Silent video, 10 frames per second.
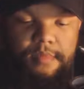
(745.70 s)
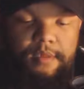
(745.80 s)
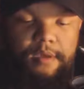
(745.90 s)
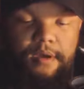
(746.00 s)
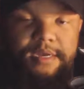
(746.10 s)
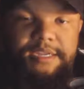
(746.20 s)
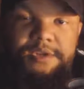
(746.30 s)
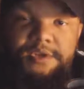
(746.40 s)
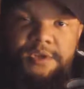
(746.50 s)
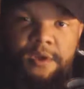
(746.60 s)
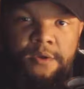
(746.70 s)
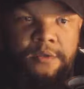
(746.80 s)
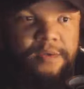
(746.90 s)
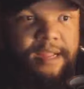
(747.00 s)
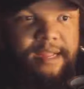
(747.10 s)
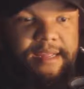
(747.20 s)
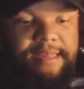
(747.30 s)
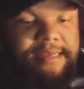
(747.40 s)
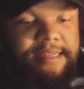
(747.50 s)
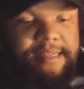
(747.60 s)
on each show. Like,
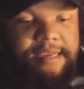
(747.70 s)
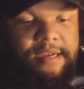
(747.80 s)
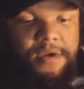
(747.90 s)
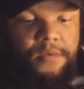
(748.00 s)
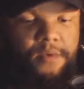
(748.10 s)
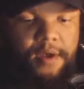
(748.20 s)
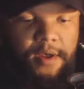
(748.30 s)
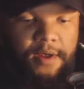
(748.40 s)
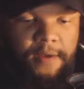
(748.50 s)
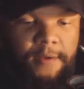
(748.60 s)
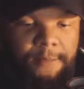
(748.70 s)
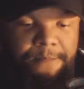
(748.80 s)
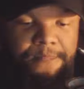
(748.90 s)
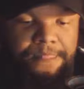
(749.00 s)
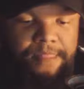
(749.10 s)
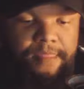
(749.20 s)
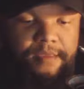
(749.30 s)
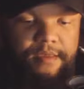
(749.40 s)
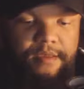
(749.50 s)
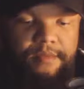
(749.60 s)
is Raw
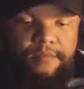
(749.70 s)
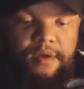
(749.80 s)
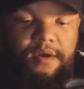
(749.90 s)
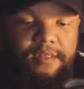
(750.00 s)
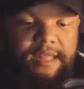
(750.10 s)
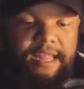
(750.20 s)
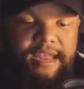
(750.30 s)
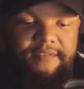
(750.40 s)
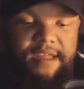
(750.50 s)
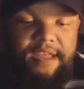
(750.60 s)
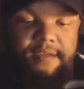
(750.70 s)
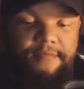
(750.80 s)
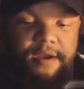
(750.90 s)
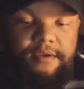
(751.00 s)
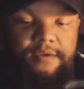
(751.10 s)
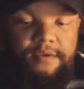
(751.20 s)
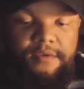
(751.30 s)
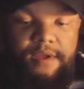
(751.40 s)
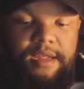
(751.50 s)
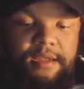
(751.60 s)
like having a head writer
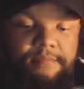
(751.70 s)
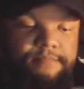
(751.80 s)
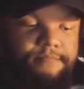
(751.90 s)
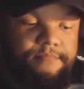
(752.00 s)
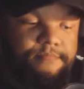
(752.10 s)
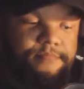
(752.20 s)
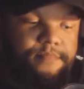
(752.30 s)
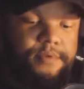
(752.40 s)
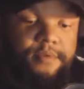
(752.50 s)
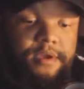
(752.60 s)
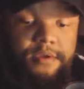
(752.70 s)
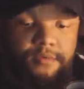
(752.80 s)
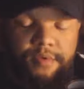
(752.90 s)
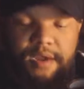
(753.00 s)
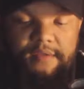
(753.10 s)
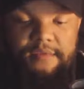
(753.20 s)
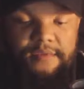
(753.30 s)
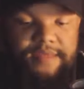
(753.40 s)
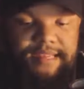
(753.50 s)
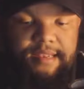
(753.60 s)
or head director or whatever
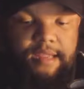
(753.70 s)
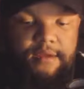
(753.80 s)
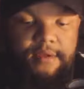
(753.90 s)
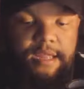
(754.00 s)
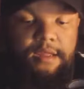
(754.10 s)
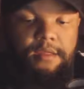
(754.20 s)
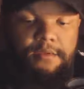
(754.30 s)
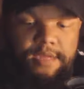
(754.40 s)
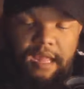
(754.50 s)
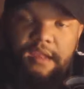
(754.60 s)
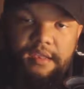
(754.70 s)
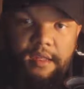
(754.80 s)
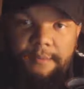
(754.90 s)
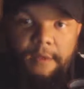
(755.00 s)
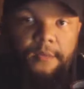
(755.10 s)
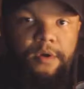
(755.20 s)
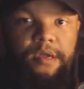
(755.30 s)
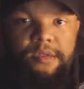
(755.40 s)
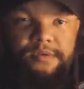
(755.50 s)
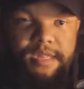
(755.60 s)
that's like, okay, you take segment
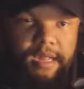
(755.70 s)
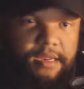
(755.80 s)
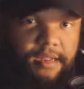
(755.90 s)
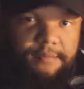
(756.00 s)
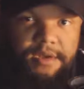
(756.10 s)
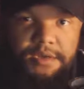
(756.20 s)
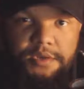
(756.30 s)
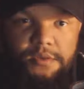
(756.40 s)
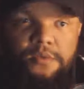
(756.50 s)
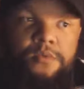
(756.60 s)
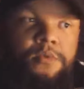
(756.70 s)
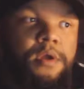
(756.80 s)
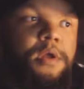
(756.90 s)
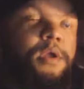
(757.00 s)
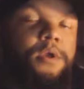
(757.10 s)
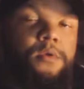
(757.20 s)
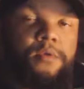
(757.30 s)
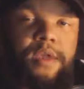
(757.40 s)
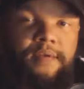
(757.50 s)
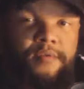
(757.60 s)
1, you take segment 2 or
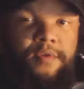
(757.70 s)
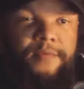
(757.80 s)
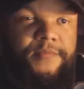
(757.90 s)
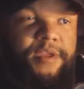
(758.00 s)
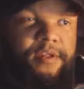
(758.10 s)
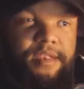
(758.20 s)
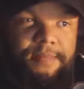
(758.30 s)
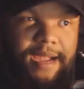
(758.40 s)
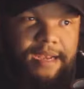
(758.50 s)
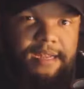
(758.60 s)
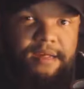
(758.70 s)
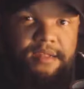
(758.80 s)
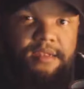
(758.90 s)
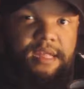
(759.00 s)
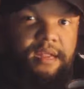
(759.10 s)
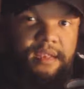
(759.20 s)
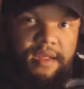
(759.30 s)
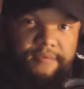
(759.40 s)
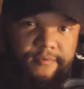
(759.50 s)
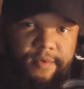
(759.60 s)
whatever, and then on SmackDown it's like, is
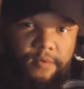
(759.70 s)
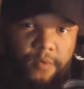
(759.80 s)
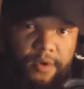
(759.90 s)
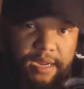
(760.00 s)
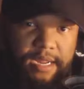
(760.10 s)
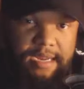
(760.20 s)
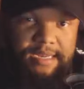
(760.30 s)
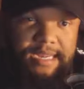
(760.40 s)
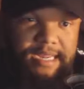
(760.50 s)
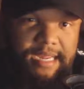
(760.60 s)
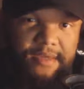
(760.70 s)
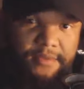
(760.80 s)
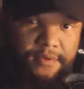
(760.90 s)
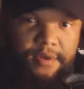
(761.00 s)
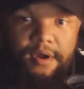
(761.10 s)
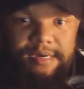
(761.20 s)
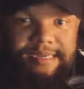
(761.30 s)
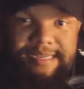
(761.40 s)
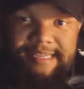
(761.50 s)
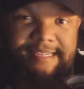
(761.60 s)
everyone working together on
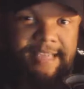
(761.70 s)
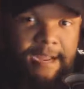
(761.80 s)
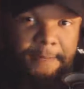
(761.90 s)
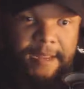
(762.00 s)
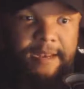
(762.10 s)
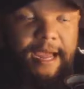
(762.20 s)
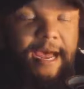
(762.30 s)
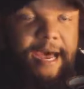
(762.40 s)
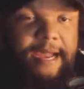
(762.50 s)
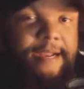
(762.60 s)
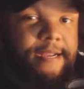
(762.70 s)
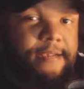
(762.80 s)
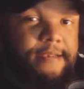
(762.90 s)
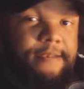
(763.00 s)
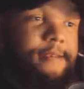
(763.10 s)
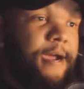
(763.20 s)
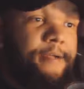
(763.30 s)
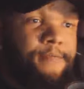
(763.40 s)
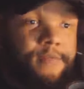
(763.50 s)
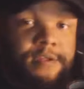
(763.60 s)
each segment? I
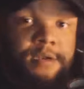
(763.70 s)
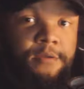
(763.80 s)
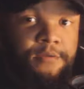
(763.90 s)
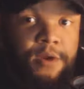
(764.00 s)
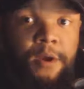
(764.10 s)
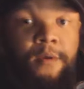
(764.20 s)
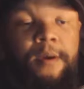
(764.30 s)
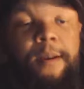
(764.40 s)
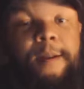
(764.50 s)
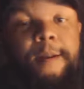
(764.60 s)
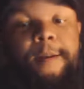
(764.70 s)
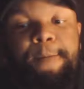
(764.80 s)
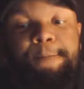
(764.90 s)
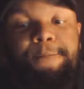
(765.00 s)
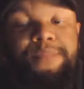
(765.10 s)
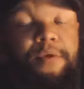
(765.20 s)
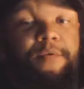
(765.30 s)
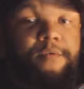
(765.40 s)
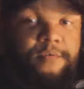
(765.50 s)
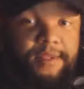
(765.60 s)
really don't know. No
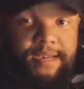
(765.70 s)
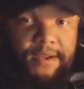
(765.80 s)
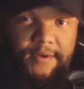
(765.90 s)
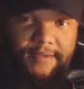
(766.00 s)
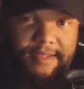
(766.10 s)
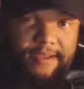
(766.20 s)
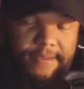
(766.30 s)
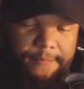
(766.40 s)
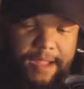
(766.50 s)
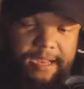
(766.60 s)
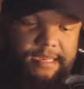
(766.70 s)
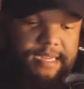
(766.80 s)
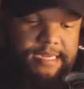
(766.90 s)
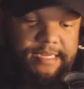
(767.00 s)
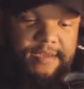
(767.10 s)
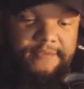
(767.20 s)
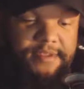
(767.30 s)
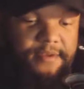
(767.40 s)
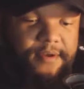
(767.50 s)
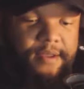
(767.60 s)
one really knows how the backstage stuff is
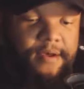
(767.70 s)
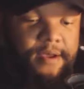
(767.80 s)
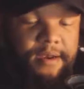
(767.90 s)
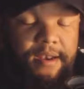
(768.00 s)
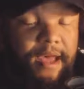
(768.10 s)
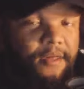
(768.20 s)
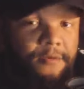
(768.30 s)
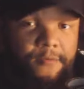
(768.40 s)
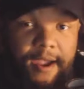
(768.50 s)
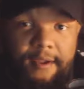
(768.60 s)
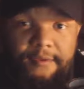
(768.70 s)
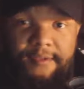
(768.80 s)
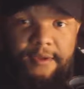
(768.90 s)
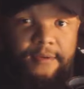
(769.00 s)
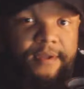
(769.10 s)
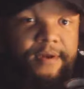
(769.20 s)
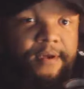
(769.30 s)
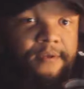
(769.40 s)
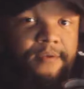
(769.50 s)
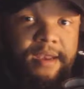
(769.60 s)
going on and how the writers are going
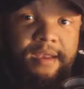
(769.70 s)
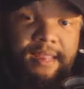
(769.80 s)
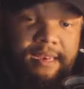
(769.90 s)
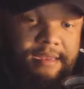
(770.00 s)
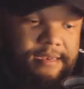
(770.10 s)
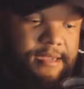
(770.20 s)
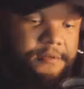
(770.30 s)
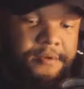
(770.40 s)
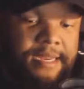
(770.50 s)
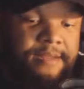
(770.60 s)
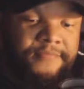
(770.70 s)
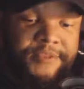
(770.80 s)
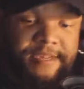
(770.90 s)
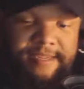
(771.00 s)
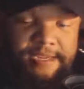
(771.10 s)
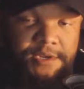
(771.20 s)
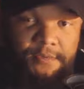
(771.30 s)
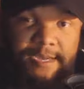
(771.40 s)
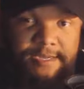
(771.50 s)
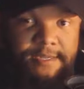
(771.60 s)
on or anything like that, or any of the
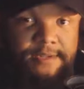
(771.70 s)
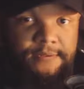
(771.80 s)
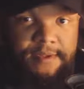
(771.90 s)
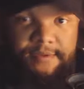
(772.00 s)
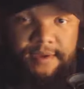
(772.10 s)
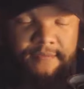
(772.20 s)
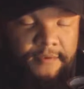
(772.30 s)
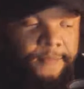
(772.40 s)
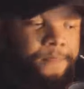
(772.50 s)
situations whatsoever.